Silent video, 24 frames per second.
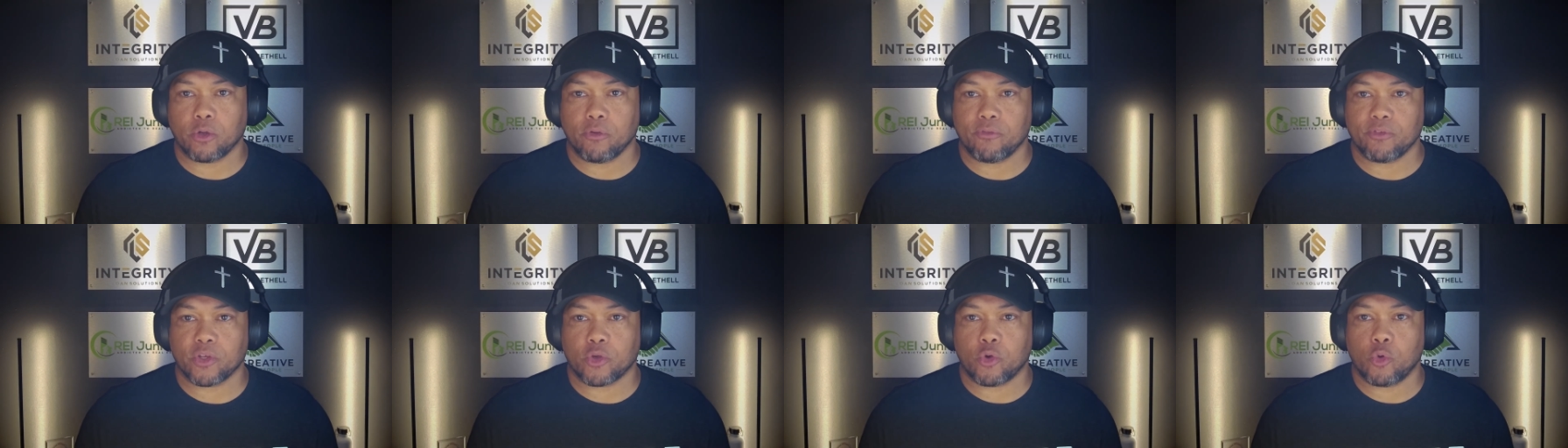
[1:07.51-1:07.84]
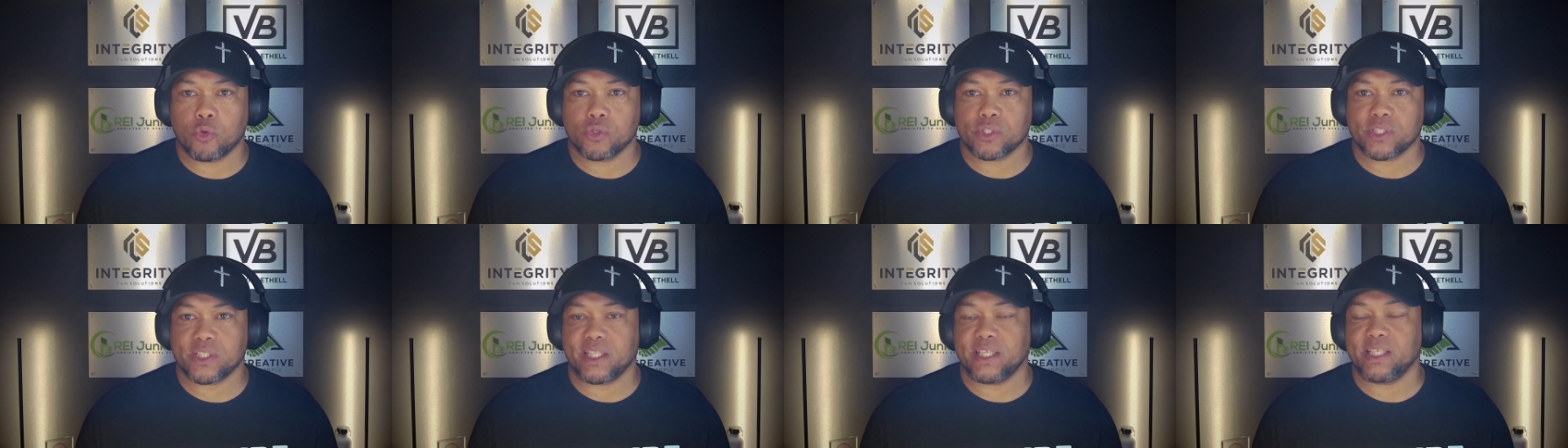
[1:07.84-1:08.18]
over the
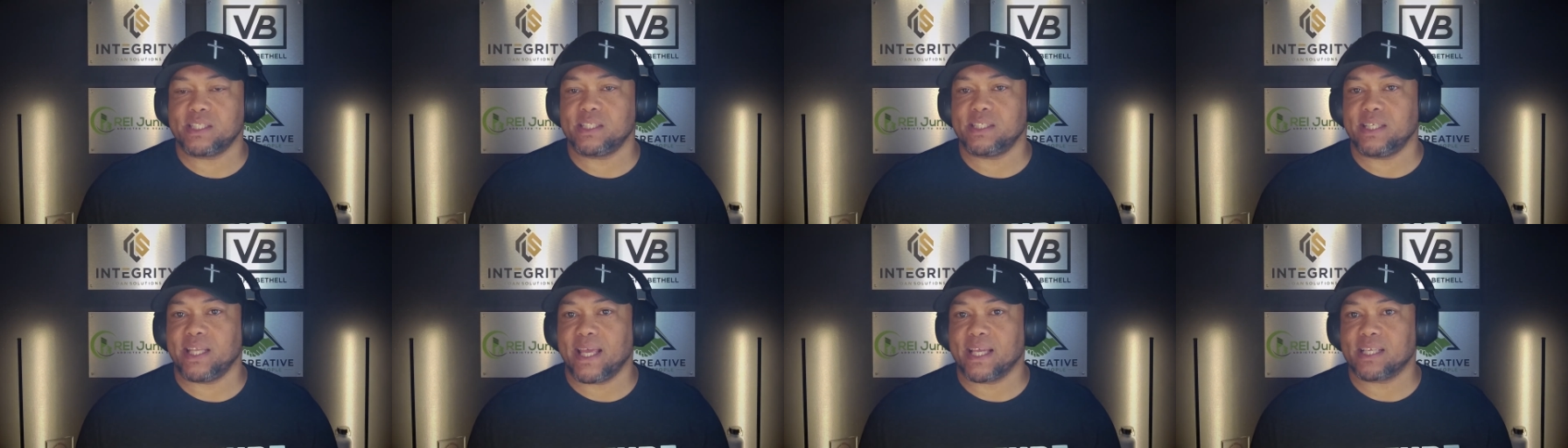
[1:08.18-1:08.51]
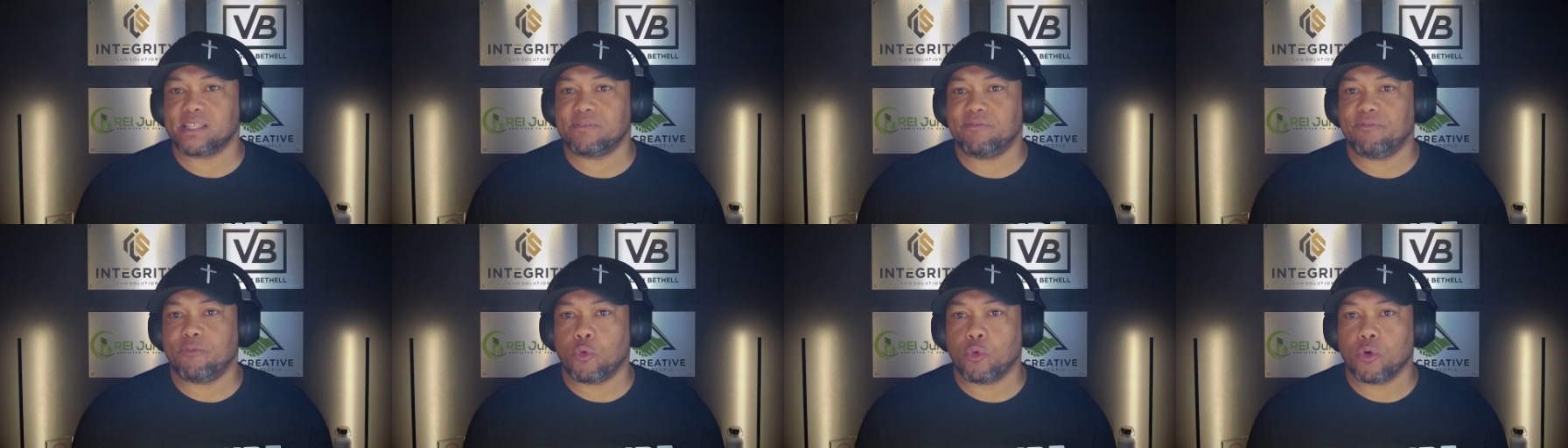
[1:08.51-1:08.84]
course of these
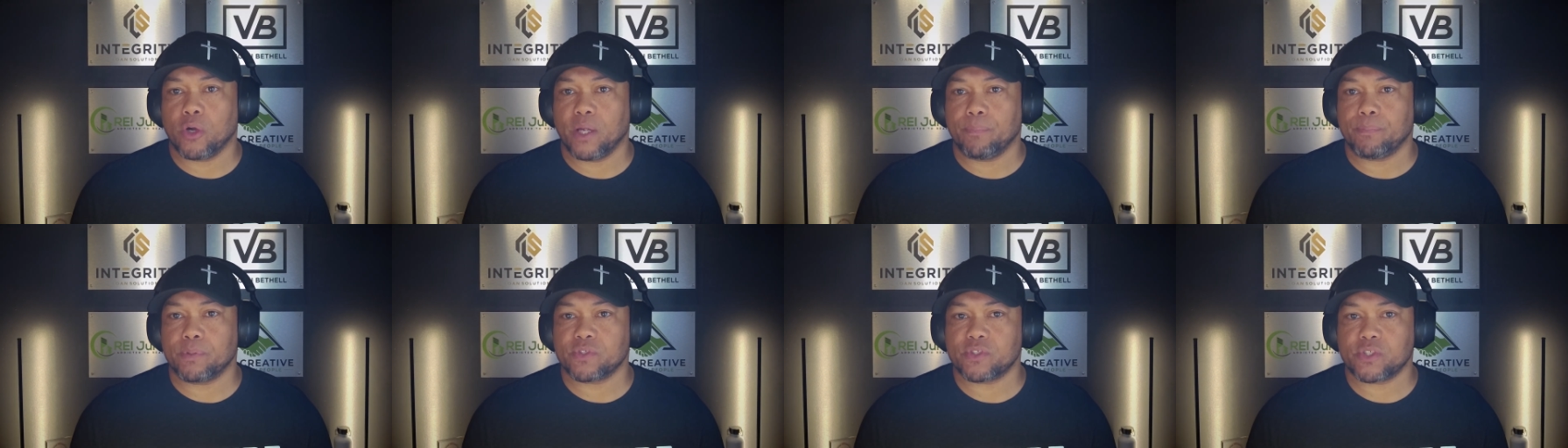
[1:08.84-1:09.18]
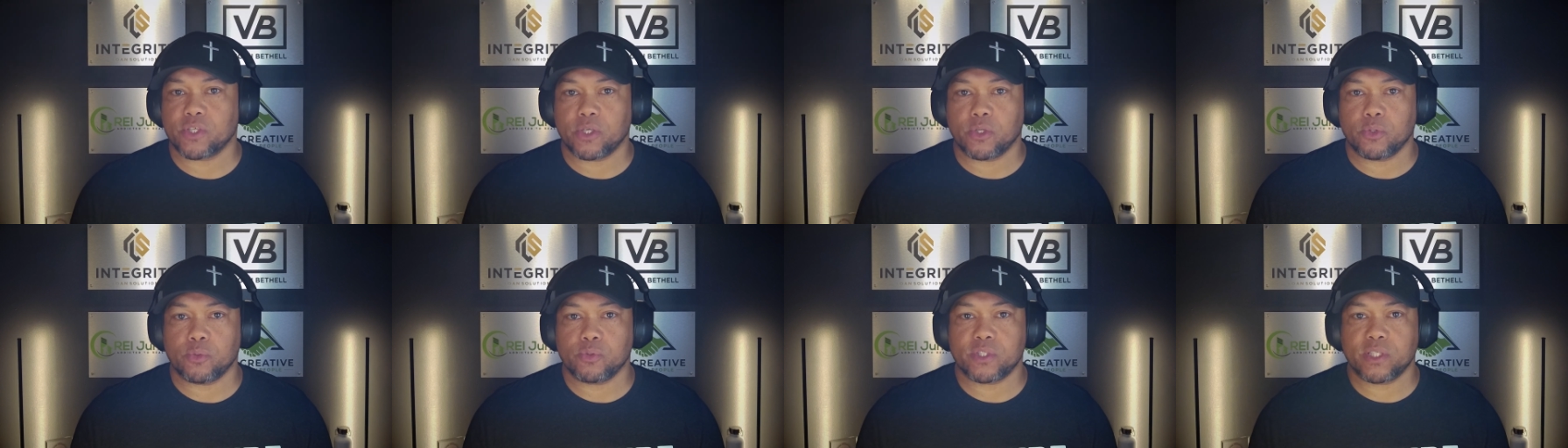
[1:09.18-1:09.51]
next four
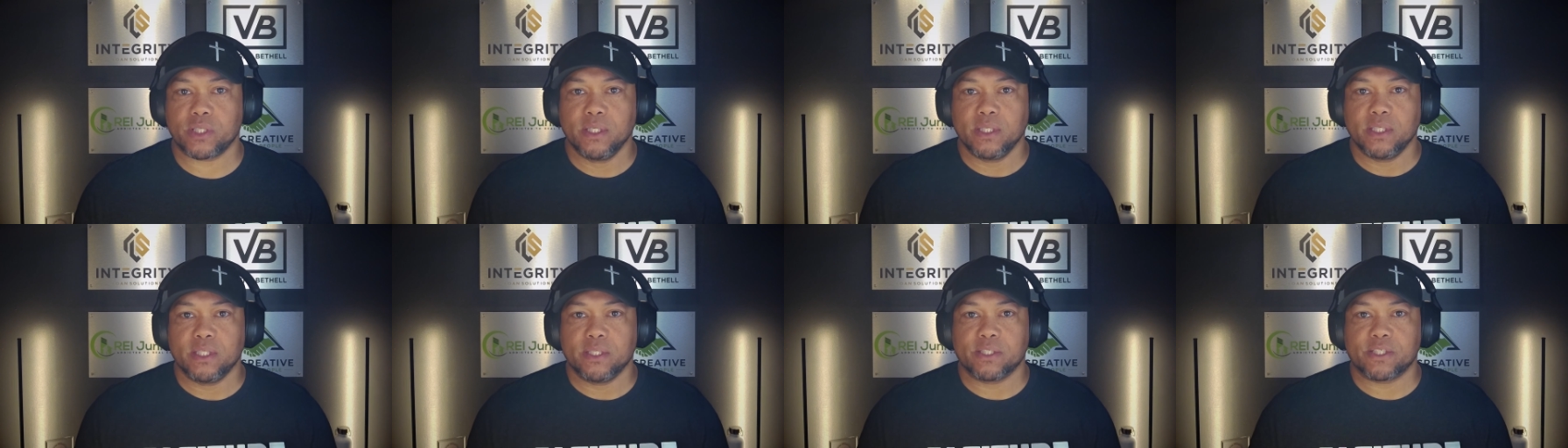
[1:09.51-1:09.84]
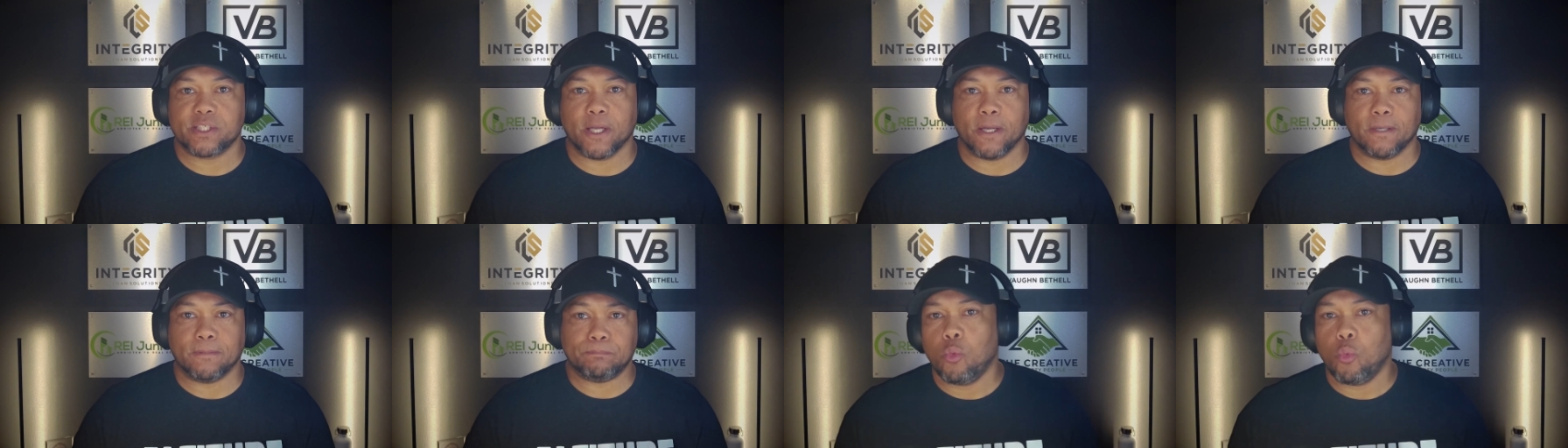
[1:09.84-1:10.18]
episodes.
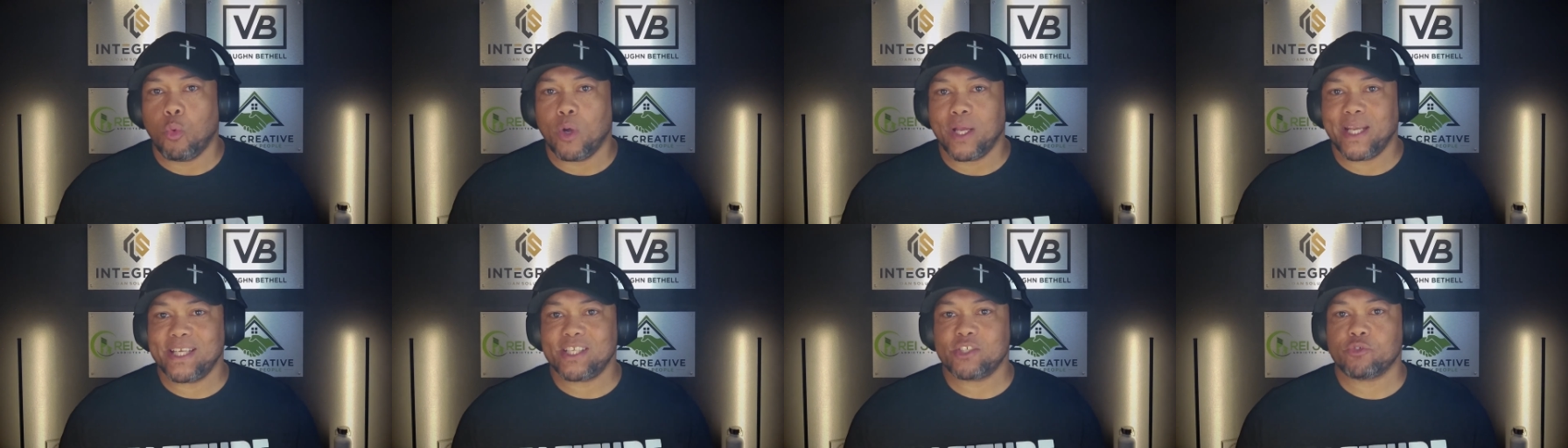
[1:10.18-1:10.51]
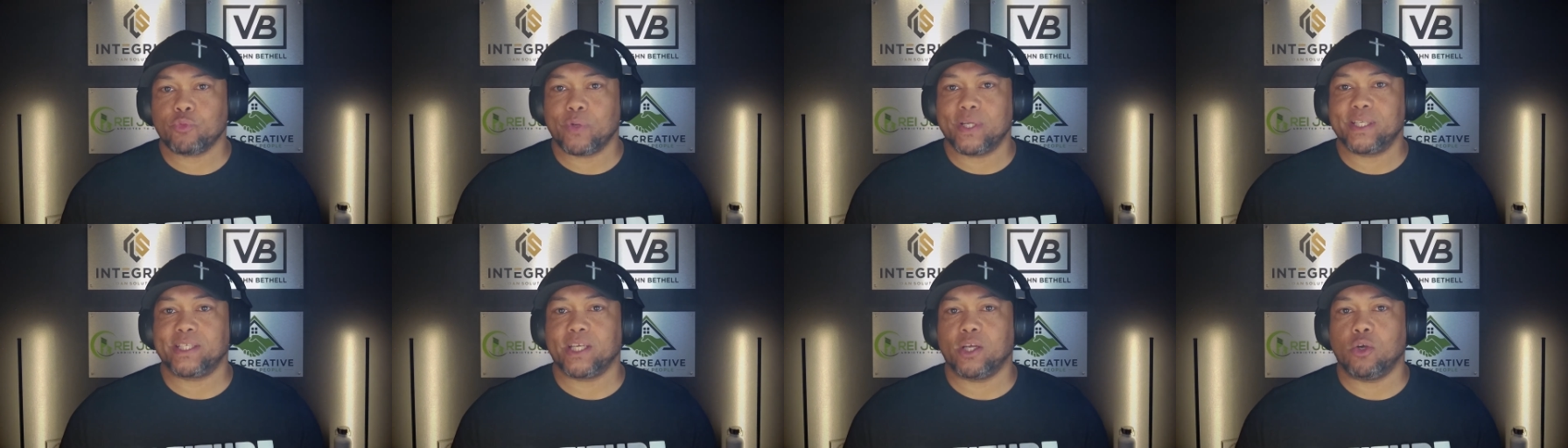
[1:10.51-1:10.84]
So, what is
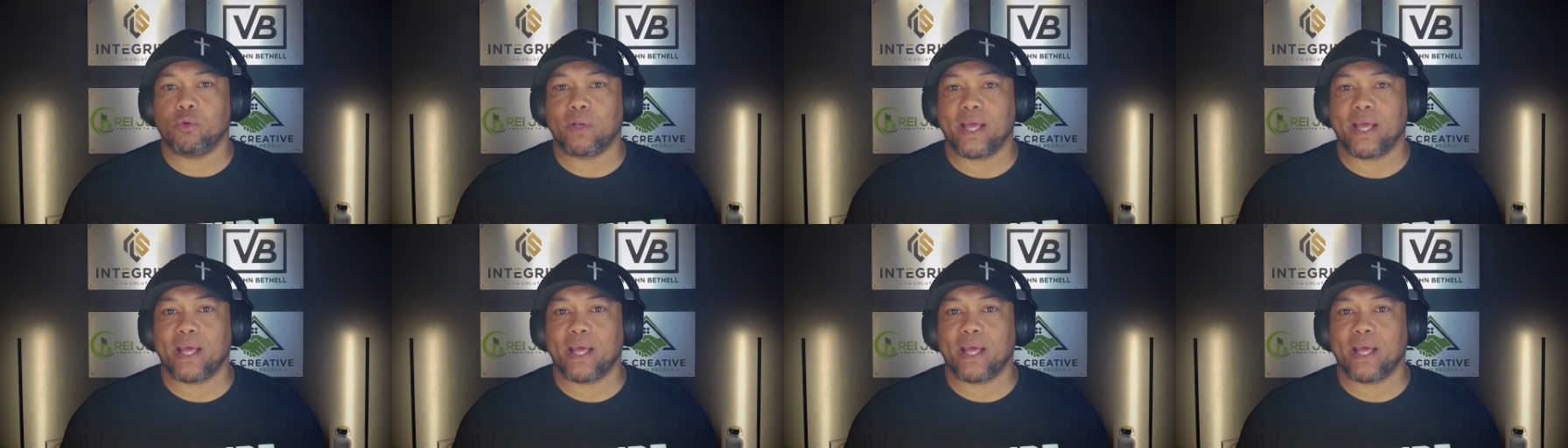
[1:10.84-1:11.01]
rent to own